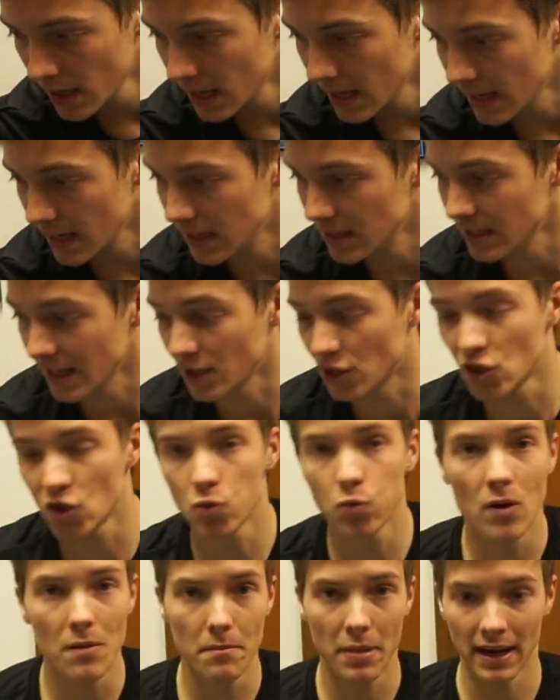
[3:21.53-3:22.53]
is a
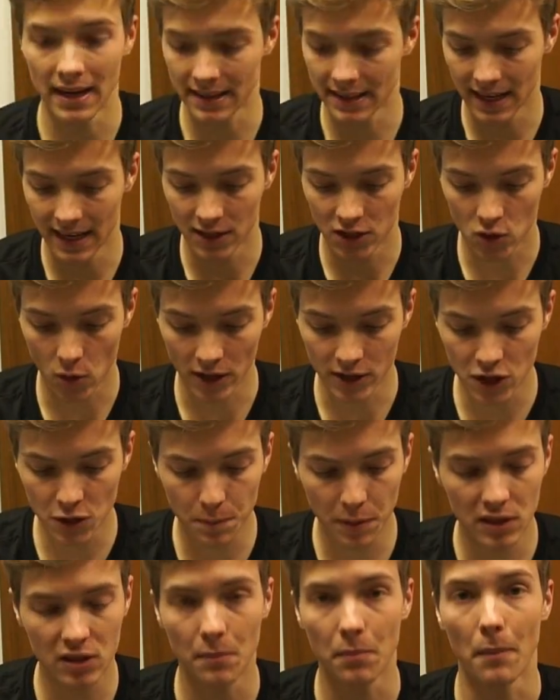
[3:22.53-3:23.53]
Swimbait at the end. So I just
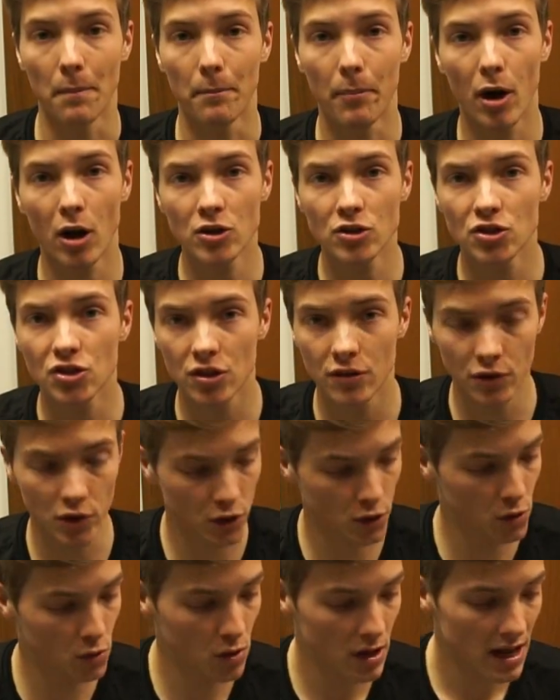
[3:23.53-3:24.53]
picked up a bunch
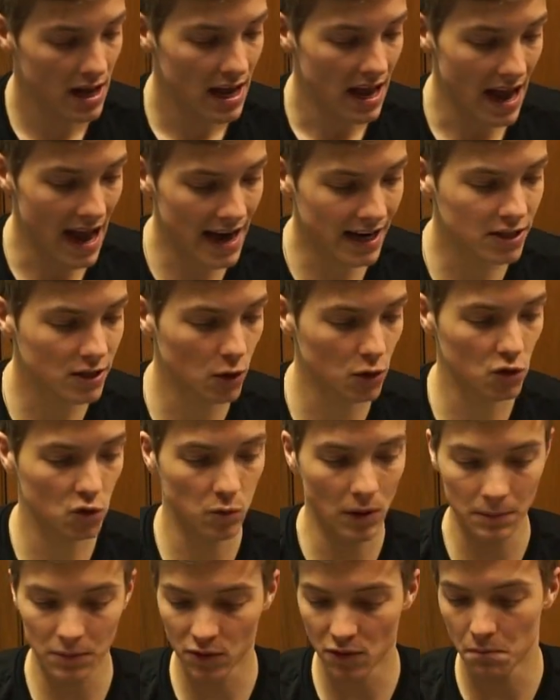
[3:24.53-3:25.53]
new Exo
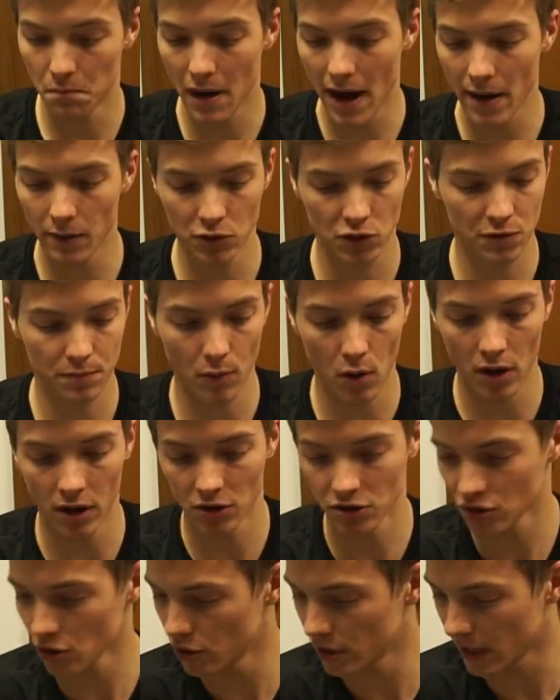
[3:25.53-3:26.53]
Swims from BioSpawn. I'll
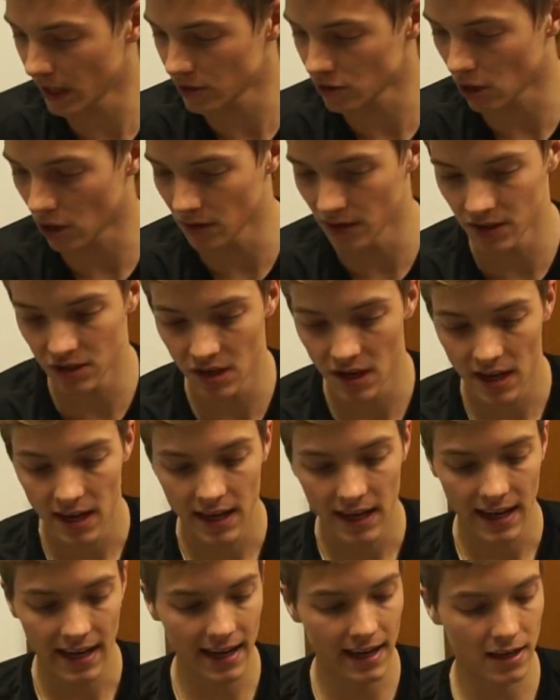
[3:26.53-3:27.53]
show you guys all these
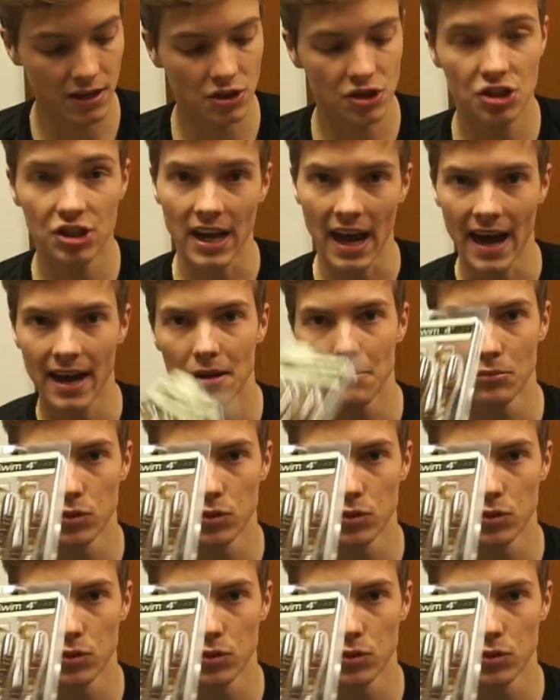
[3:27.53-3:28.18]
in shad and